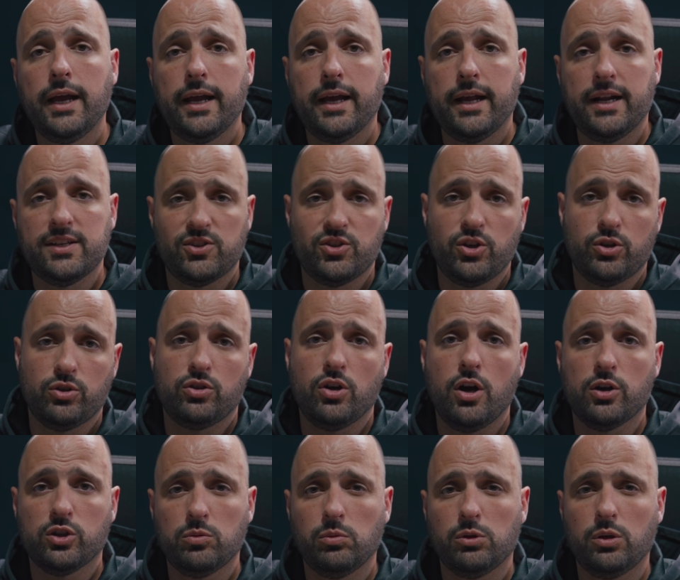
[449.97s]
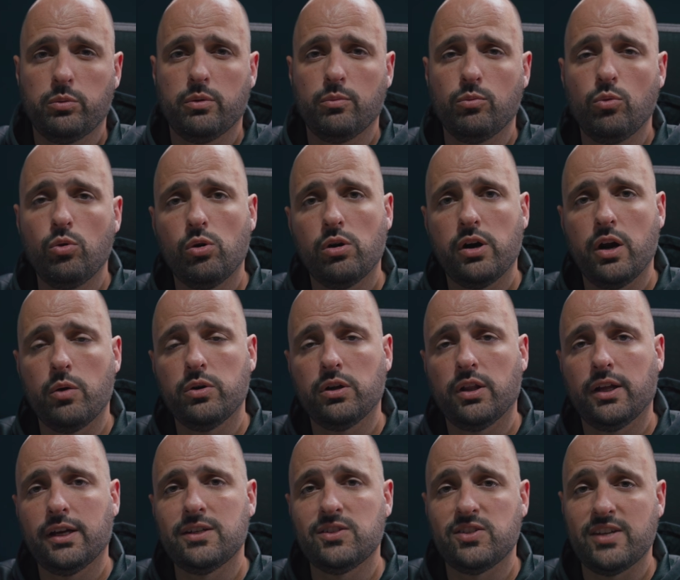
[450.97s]
As I started to talk to him a little bit more, I
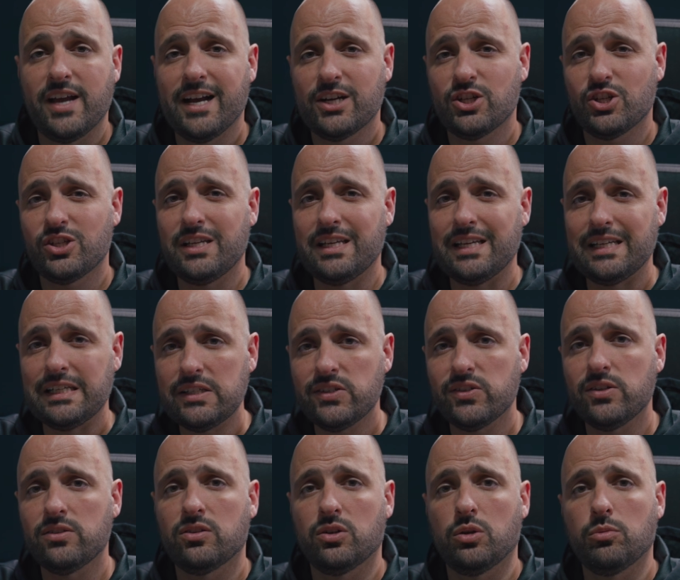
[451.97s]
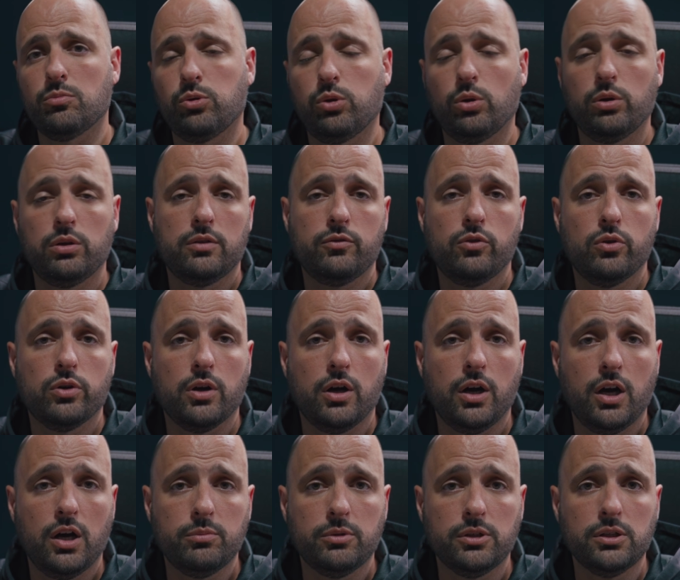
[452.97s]
realized he actually isn't an employee of
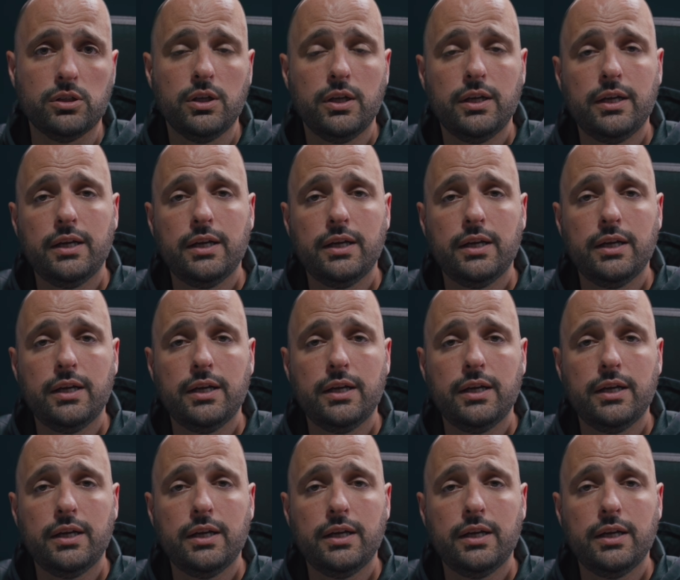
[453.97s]
Yokohama.